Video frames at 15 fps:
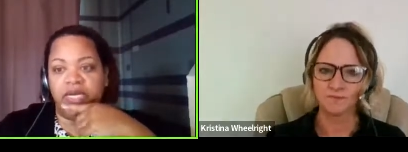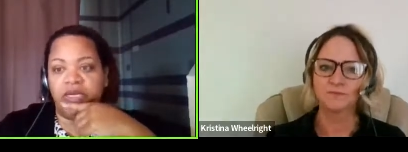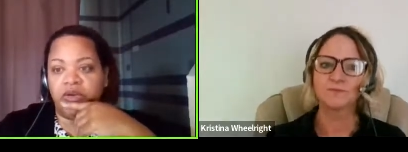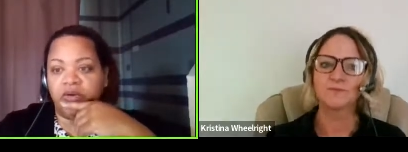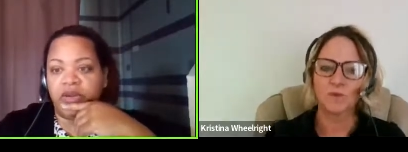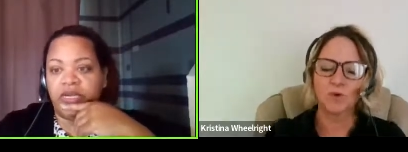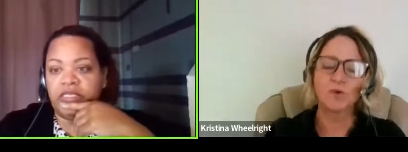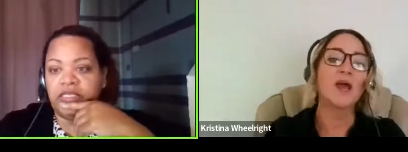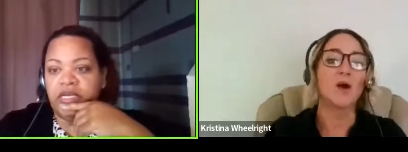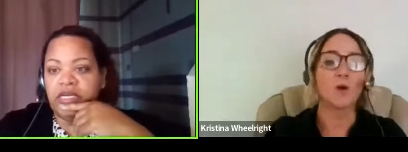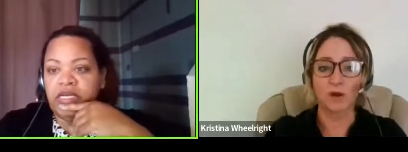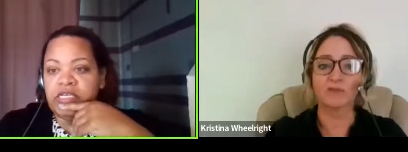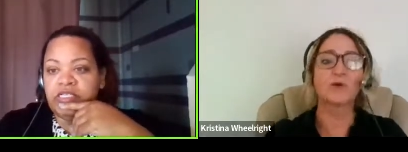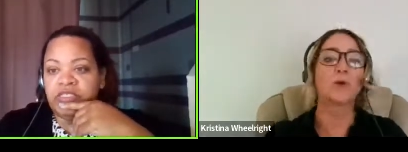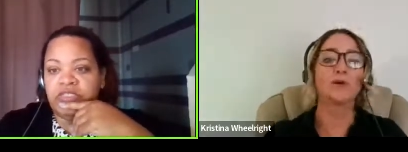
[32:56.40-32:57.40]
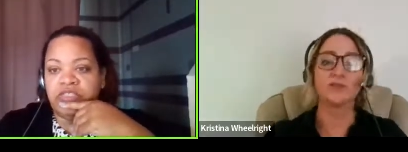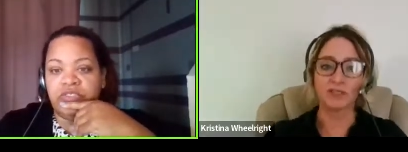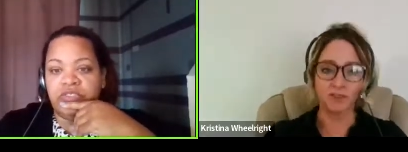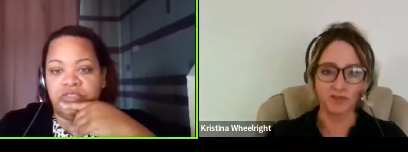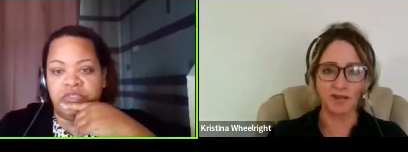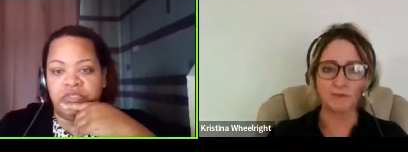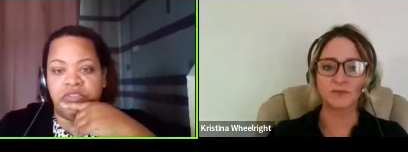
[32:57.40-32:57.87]
Speaker 1: mm-hmm. great. Yeah,
Speaker 2: or
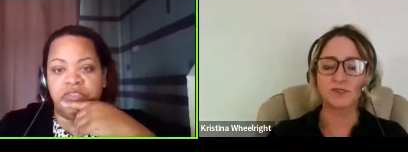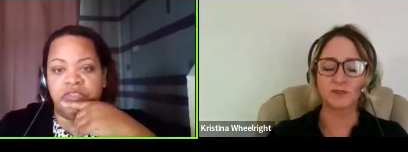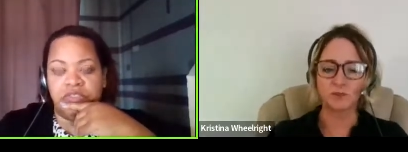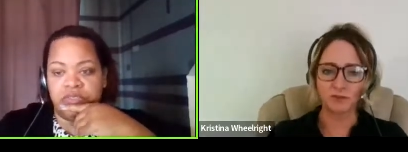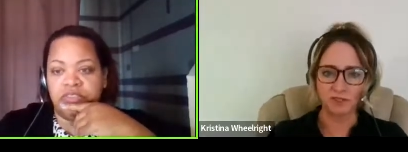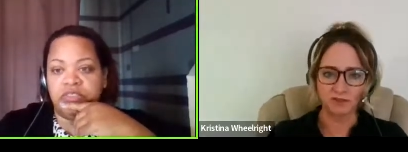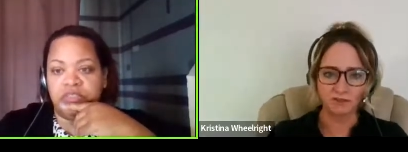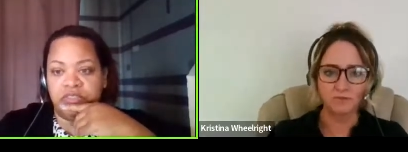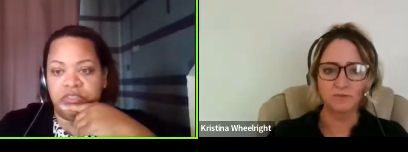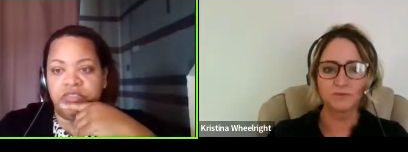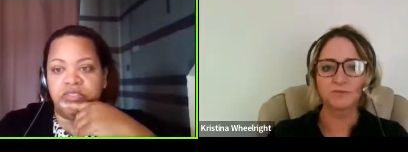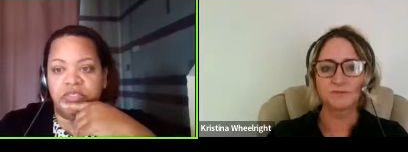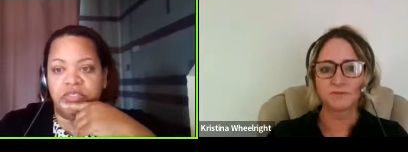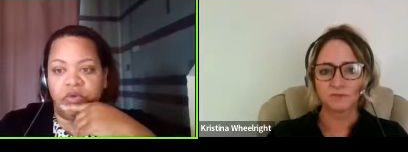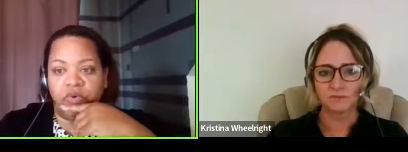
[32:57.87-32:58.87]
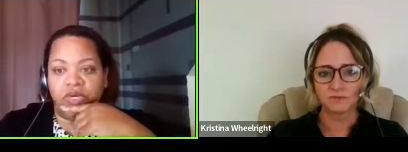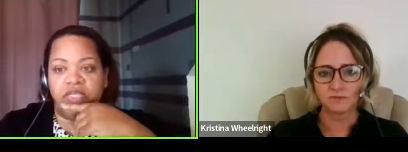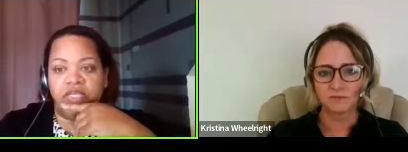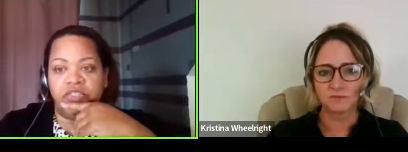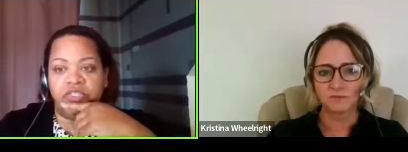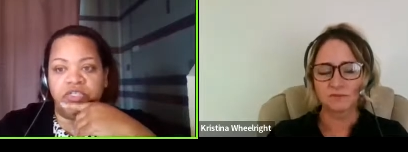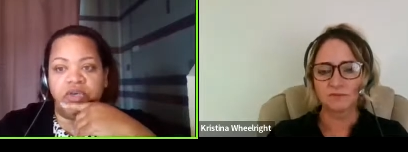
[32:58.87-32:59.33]
equivalent. Absolutely.
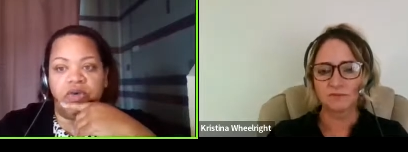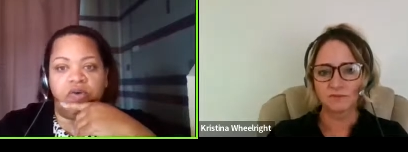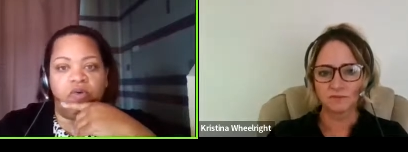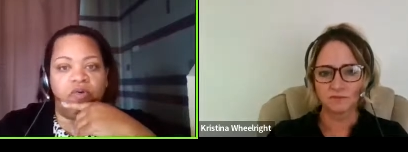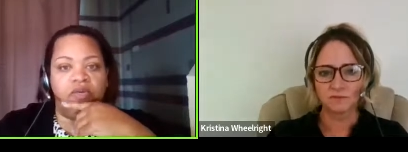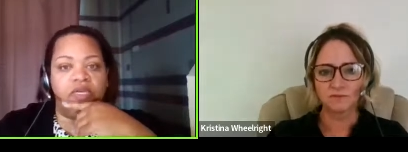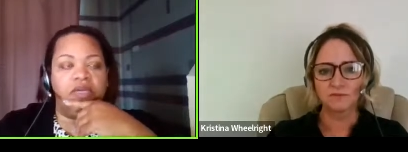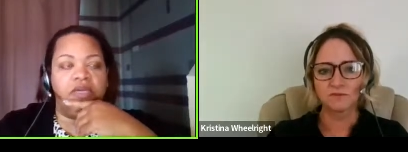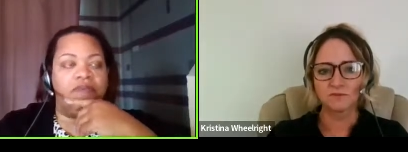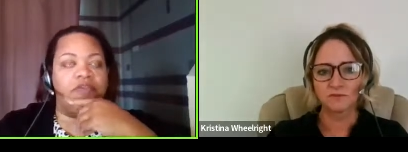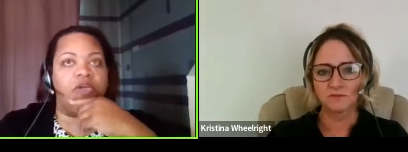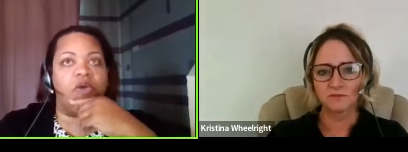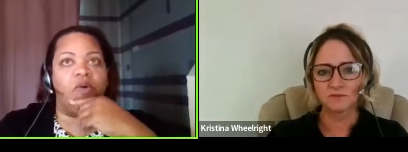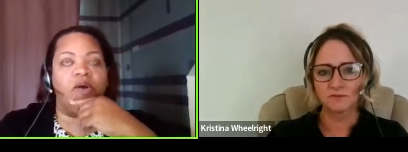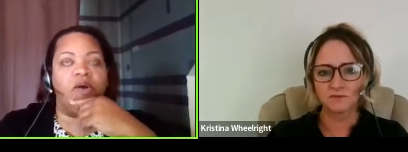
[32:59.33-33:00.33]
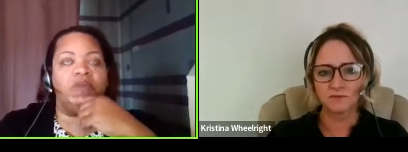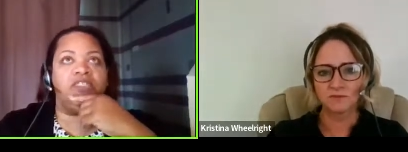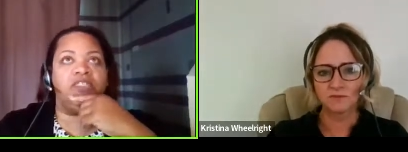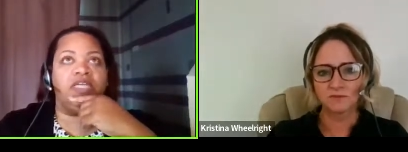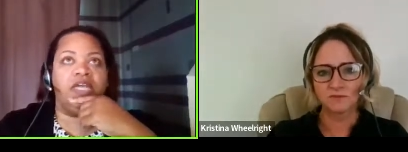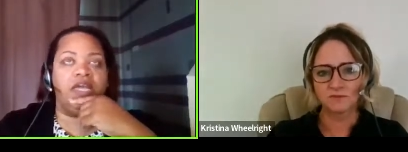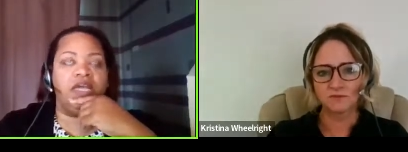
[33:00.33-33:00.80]
Speaker 1: Okay, so if you go out
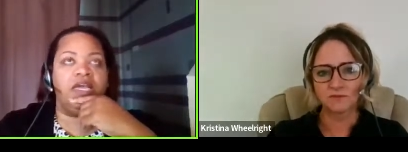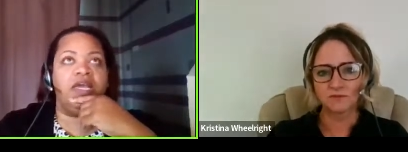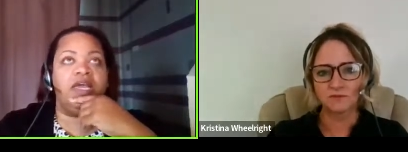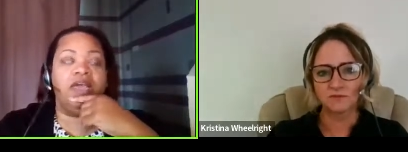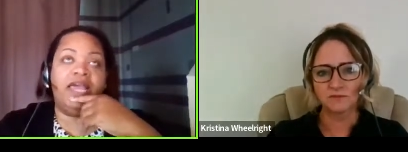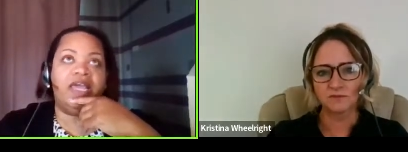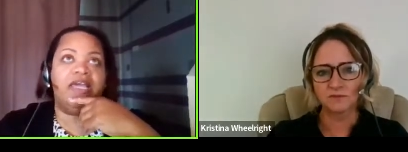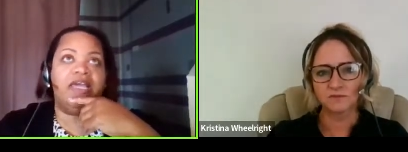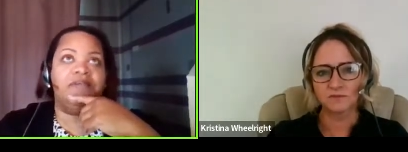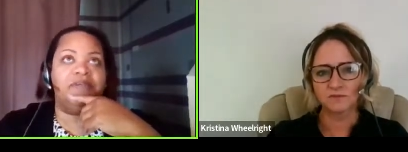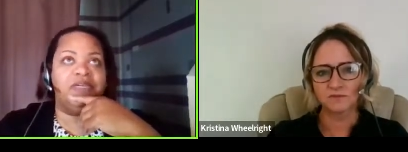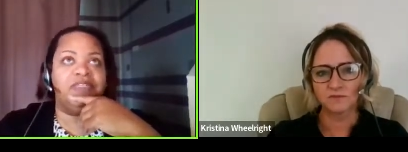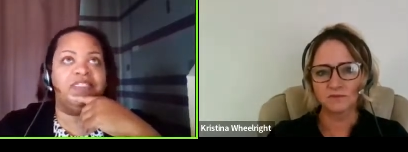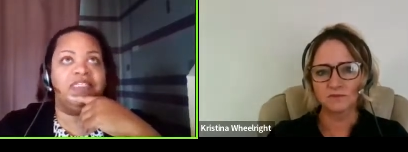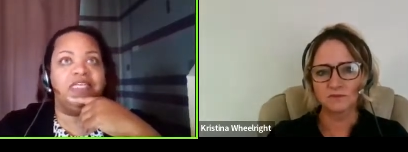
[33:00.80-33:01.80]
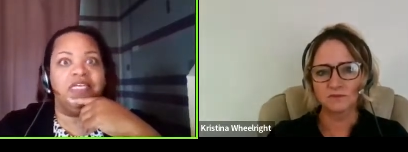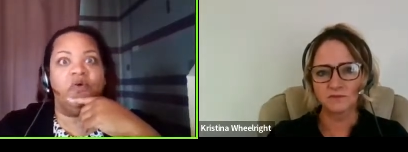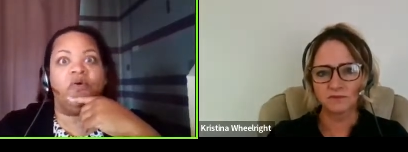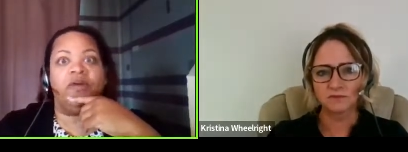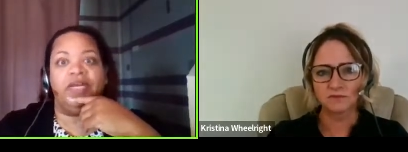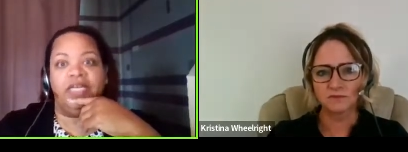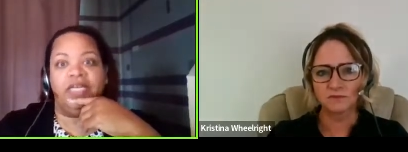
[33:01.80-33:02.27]
to the AAPC
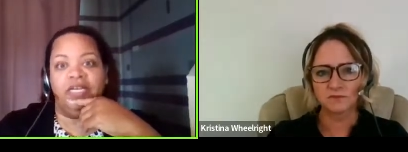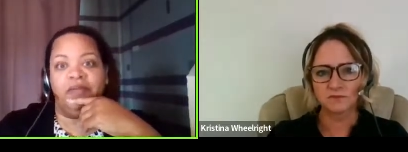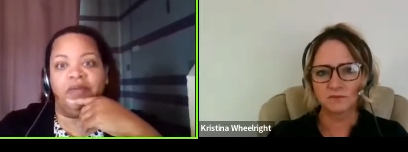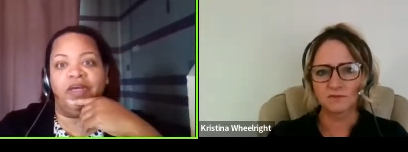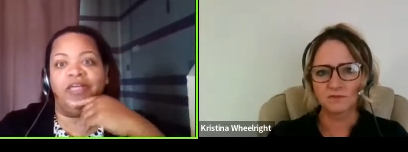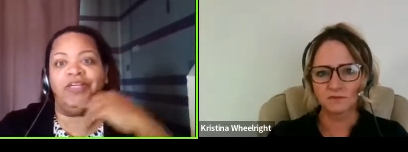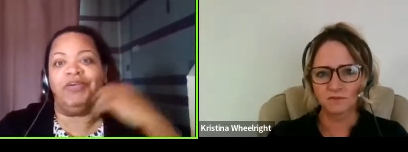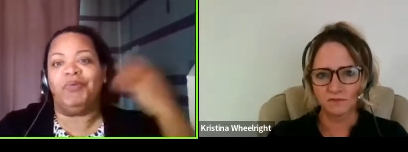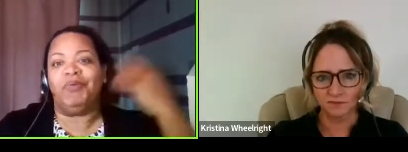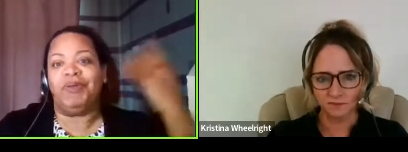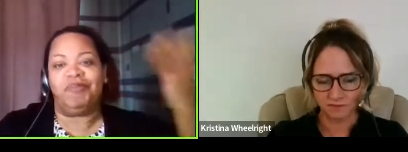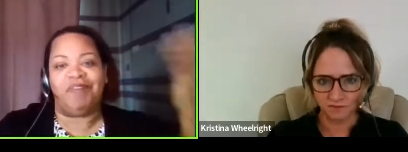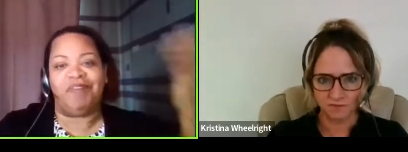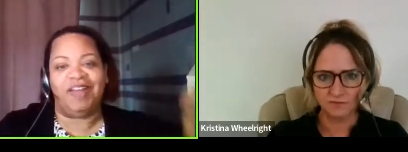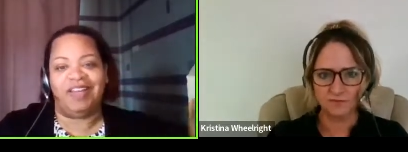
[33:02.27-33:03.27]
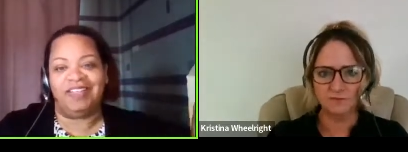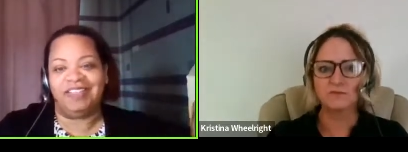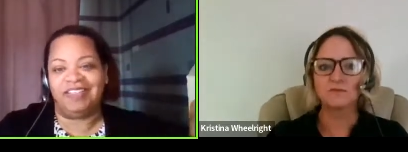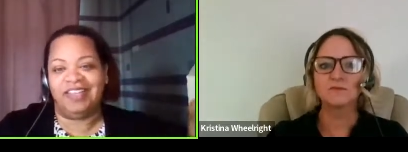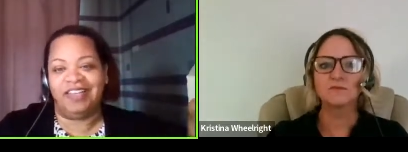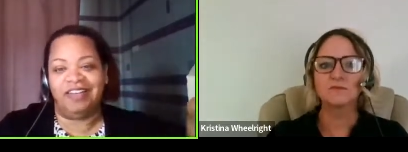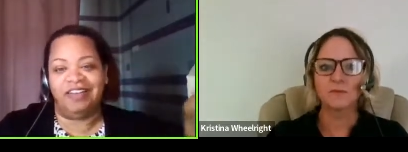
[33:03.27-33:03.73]
or AHIMA, you will find
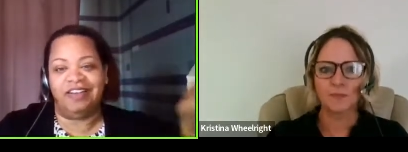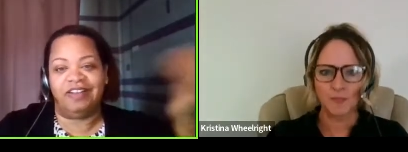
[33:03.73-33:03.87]
that